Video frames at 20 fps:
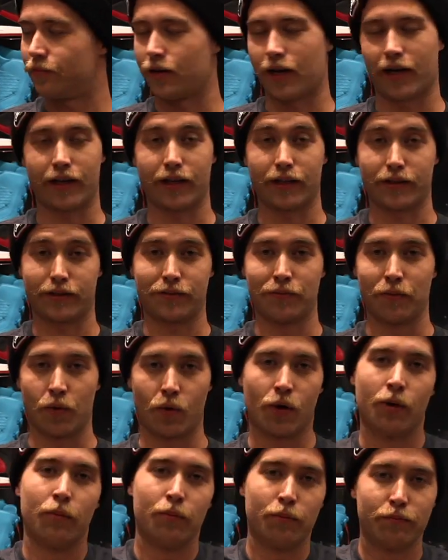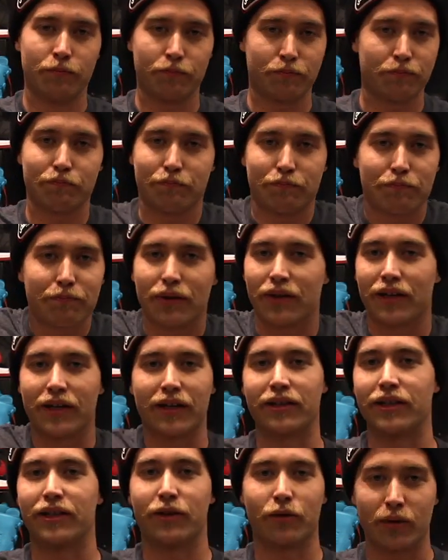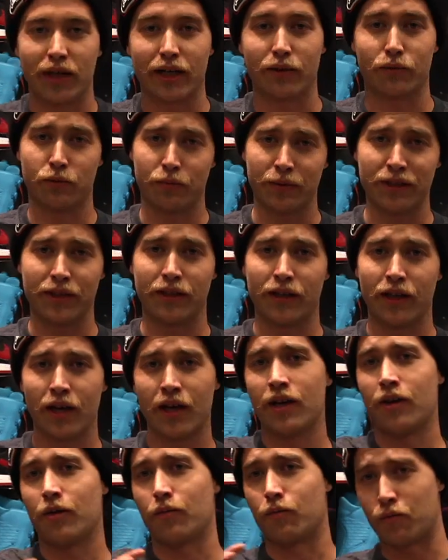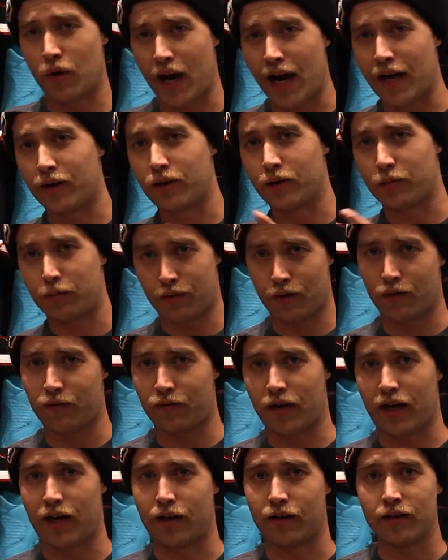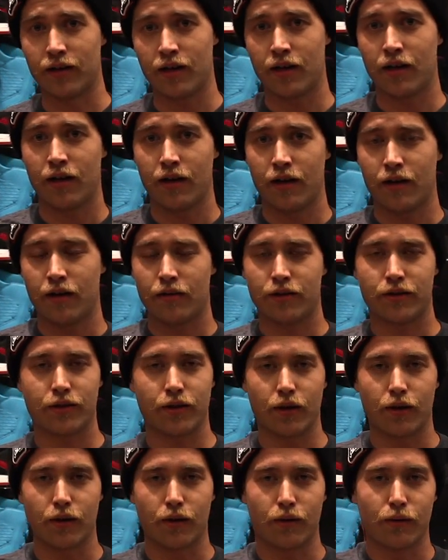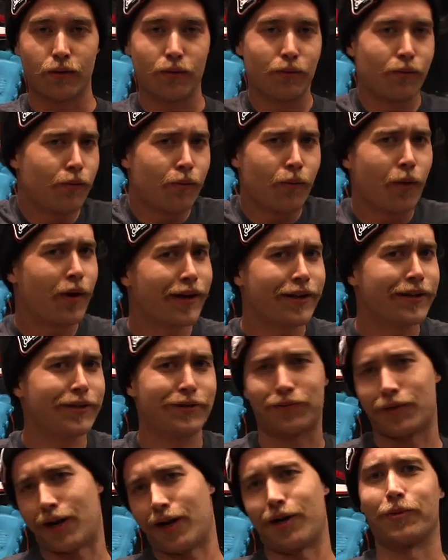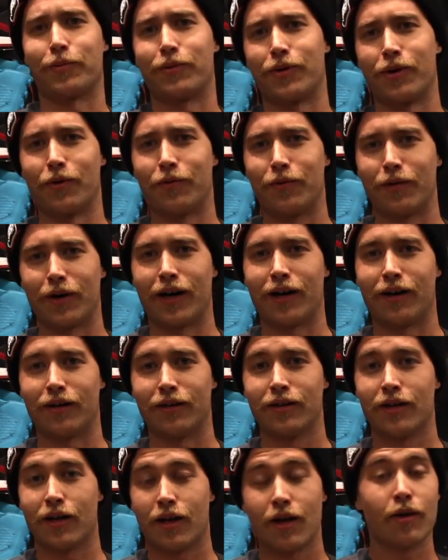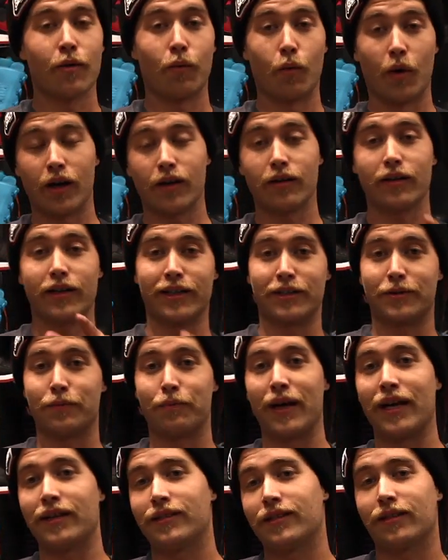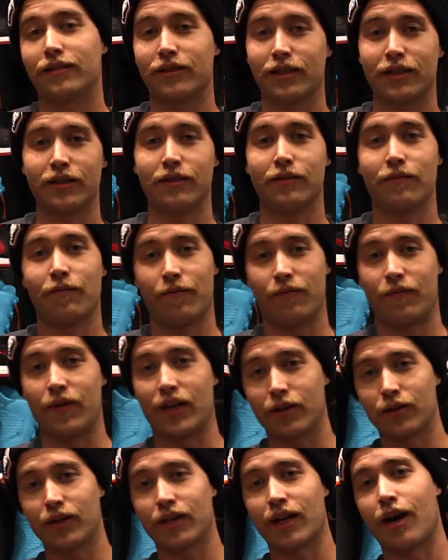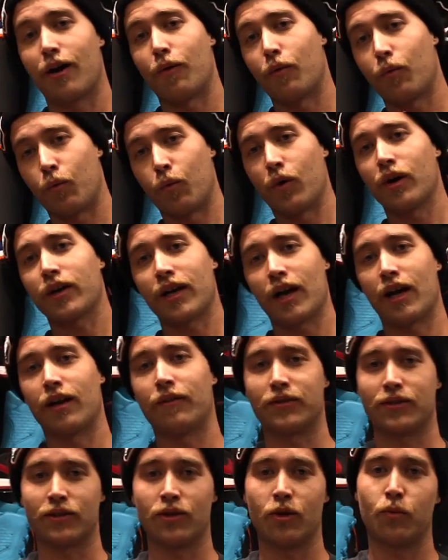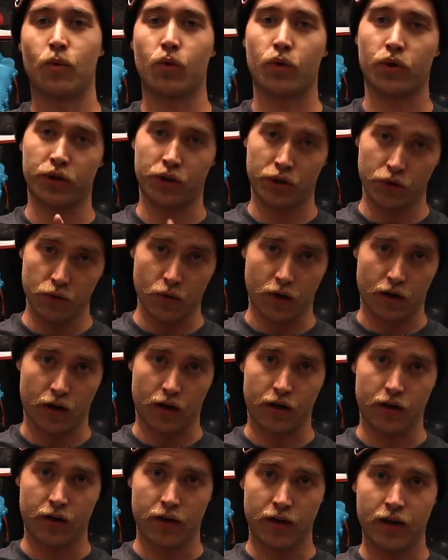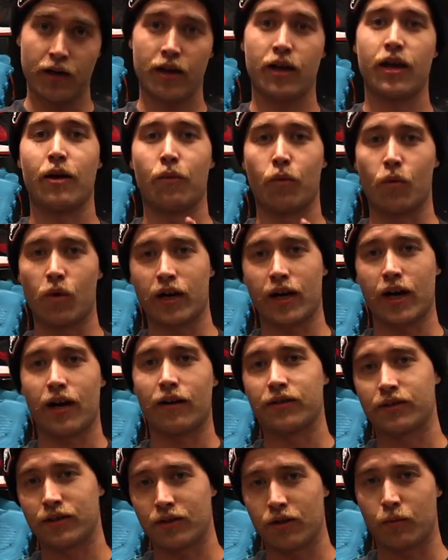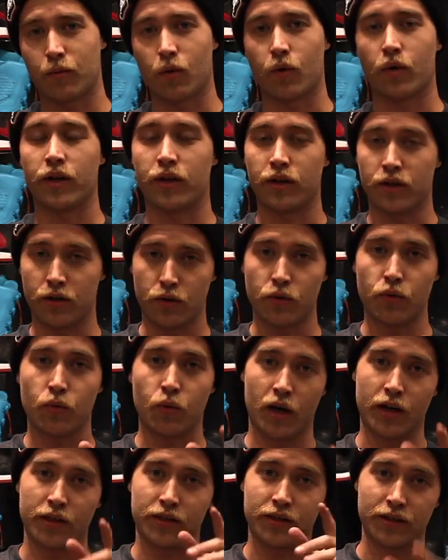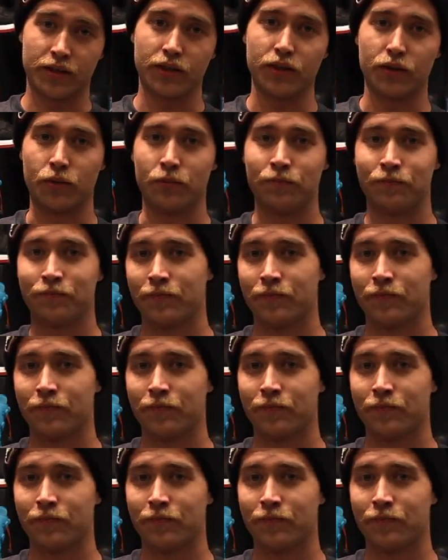I guess more politically correct would be rider profile. So what is rider profile? Well, it's basically figuring out what kind of snowboarder you are and what kind of snowboarding you want to do.